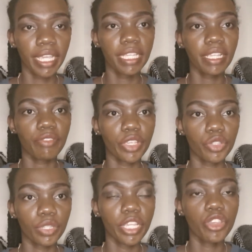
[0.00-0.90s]
is a
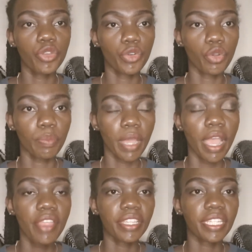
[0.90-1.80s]
region in Europe
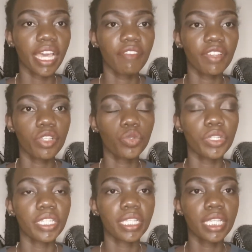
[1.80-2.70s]
that covers
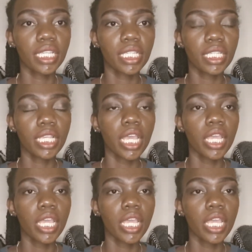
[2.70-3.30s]
26